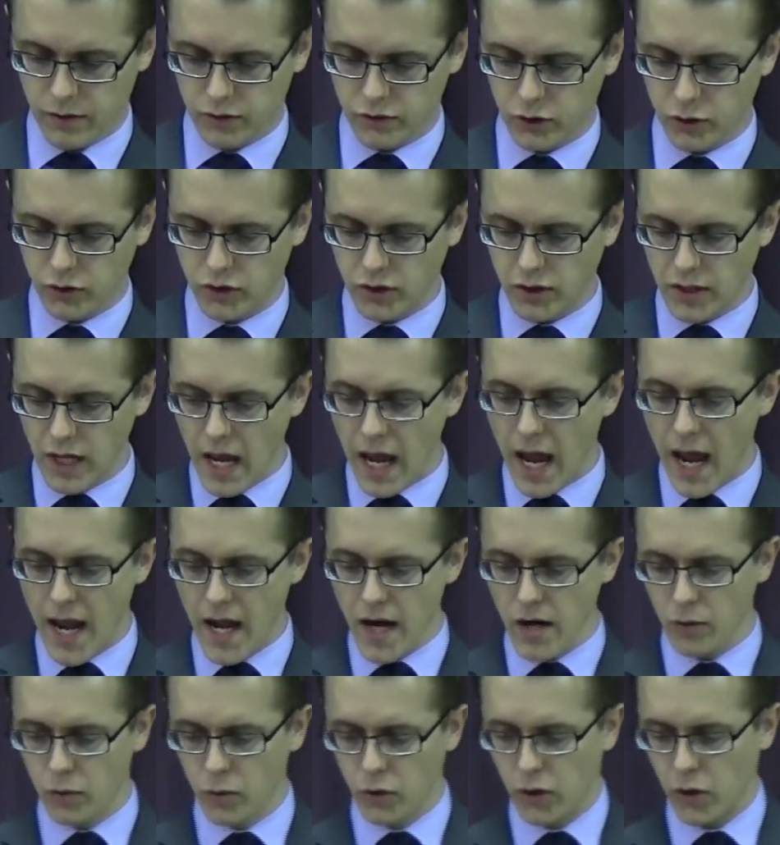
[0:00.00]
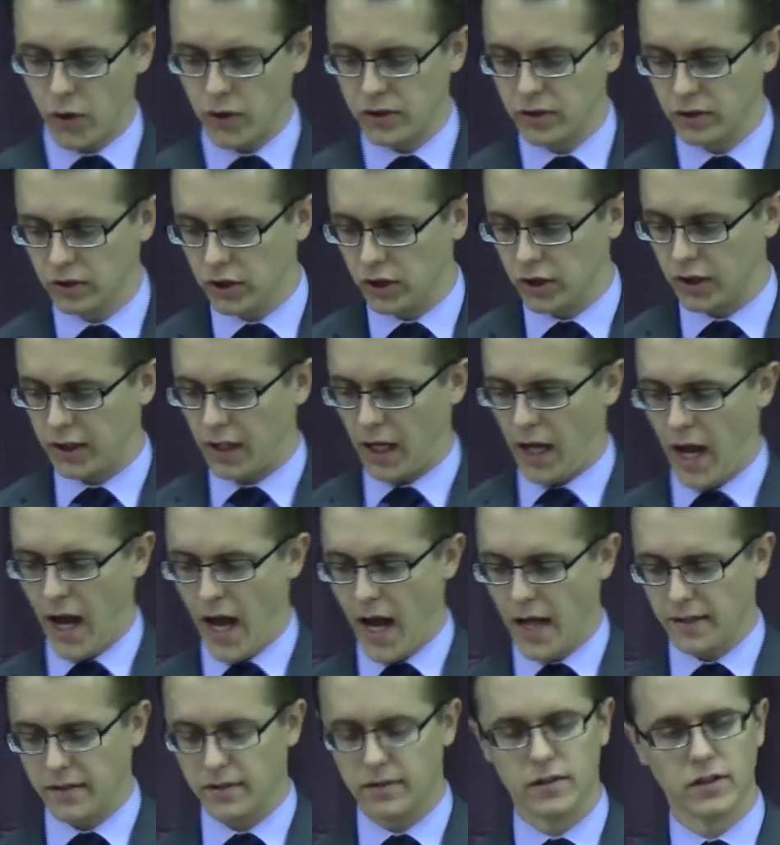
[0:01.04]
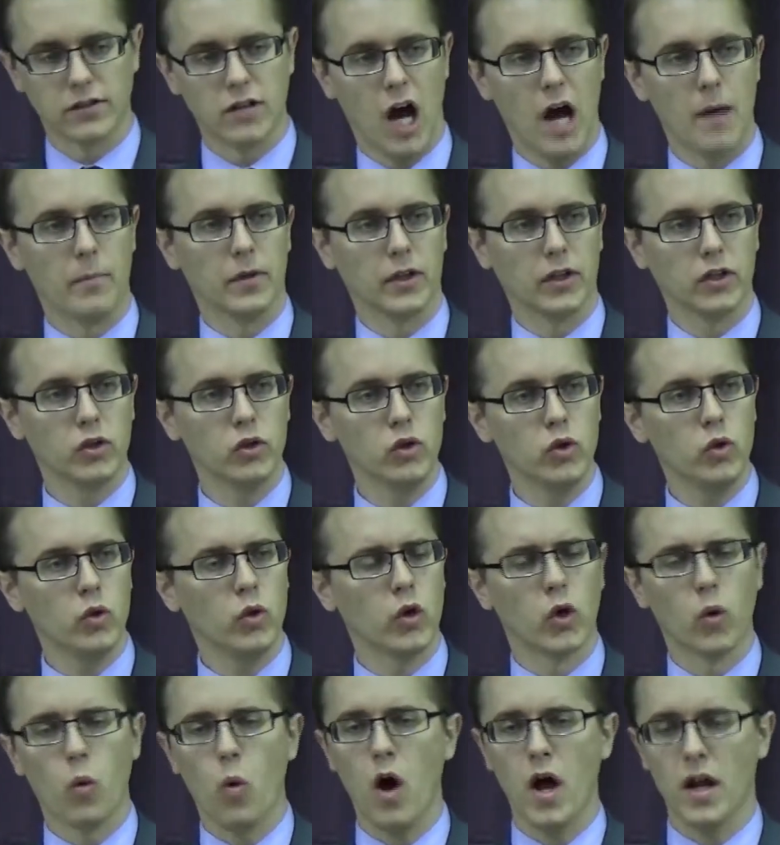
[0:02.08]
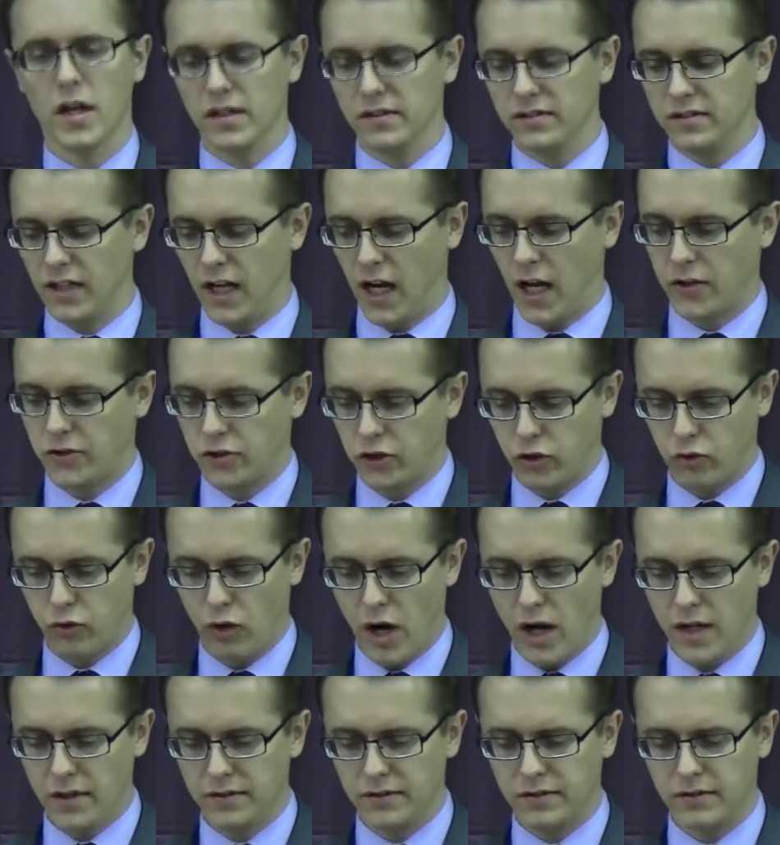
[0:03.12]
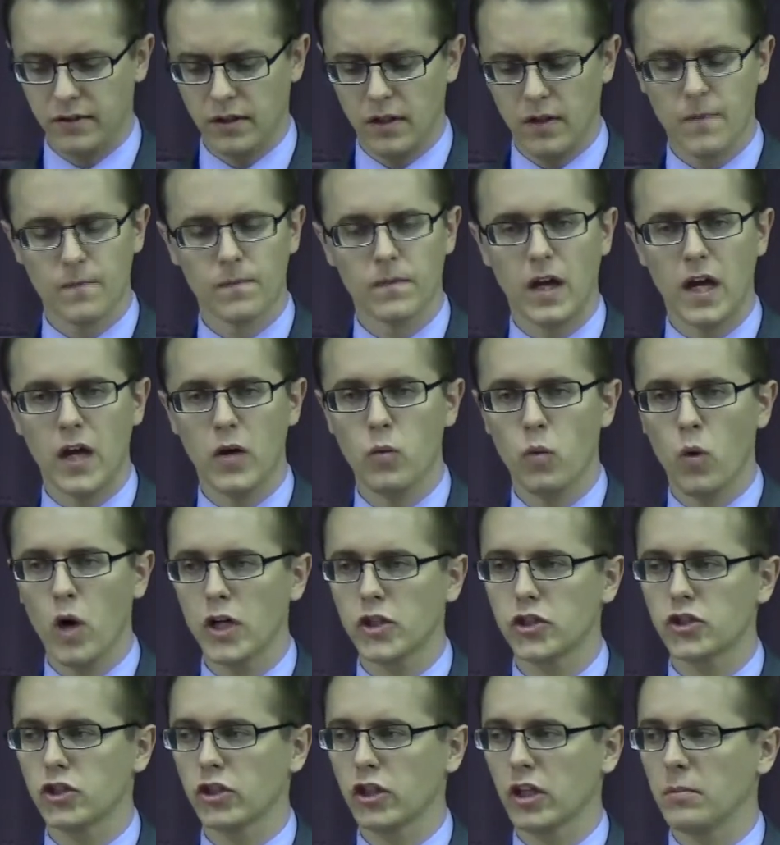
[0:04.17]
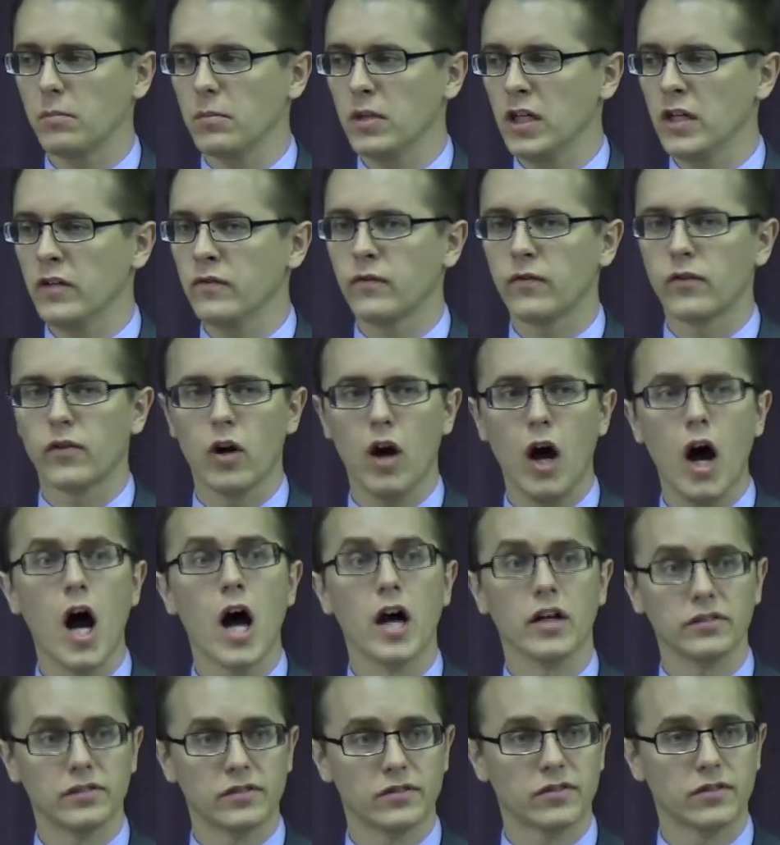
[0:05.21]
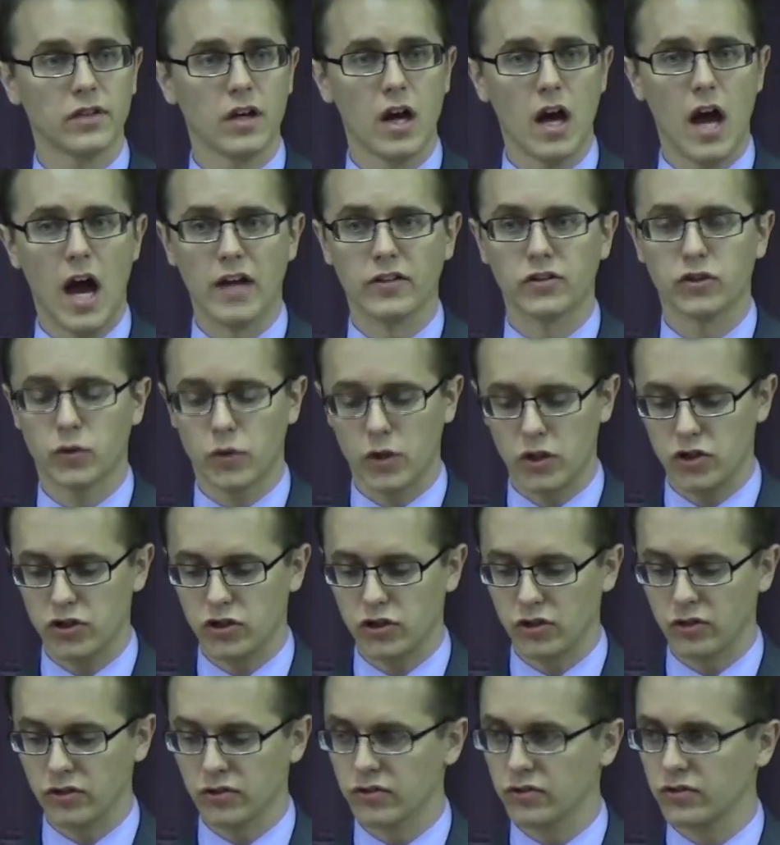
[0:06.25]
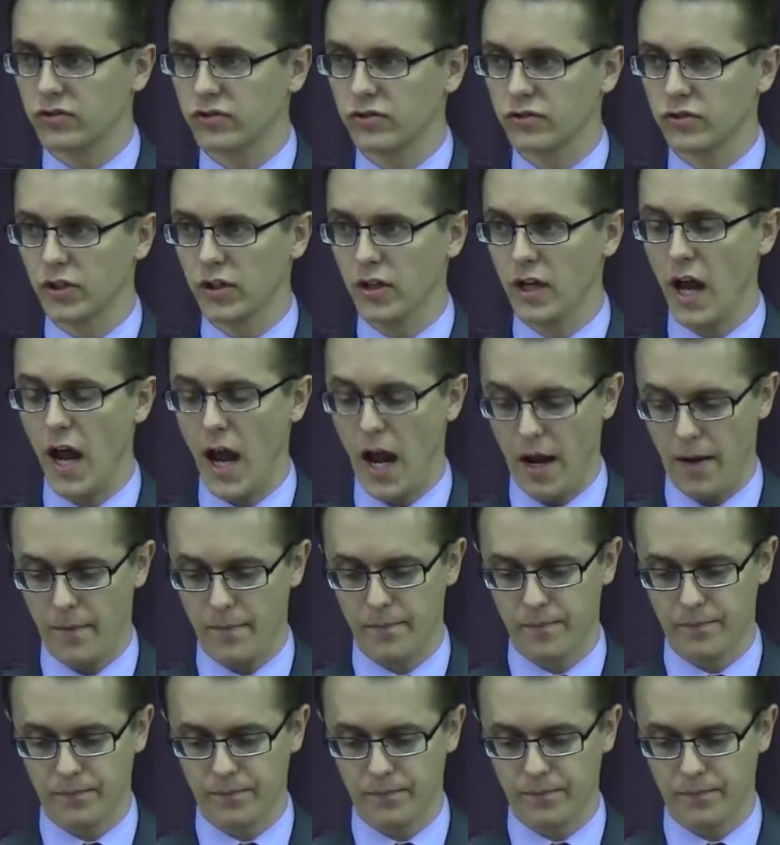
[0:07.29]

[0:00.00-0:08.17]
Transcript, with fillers: So today, we're going to look at the topic. Who or what is the Antichrist, and what should it mean for us as Christians today?